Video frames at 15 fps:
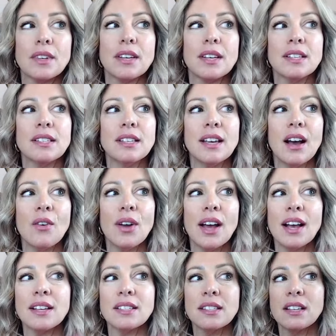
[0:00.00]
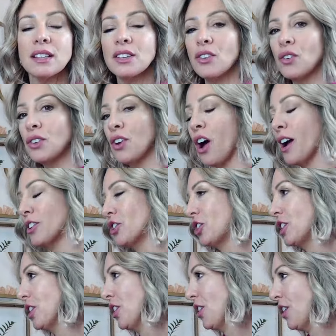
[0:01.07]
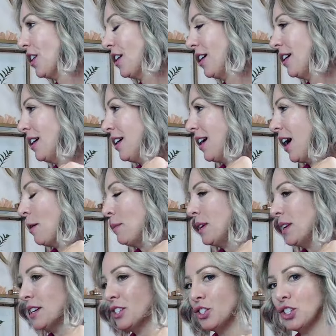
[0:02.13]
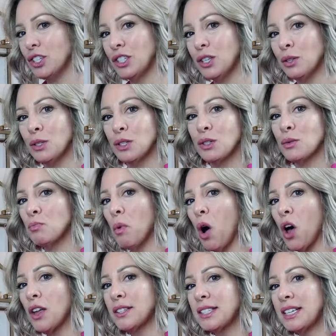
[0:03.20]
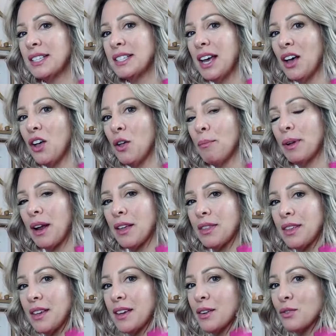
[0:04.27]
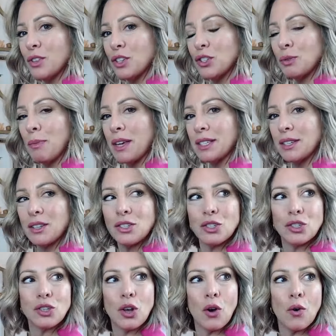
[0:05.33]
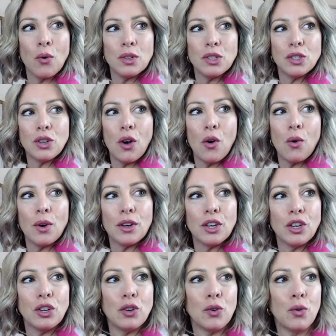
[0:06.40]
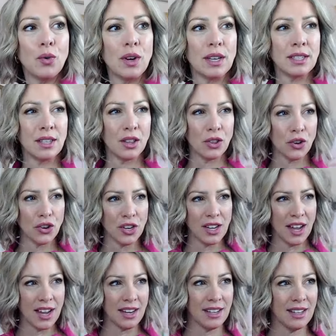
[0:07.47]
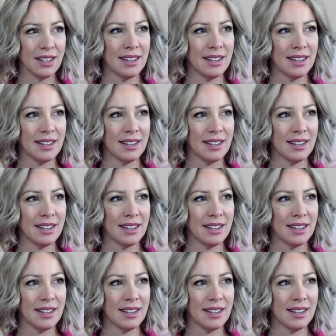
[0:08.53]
is, see how it has the little notch here? I mean, it's just a small detail, but I think it just makes it so, so cute. Is it 38?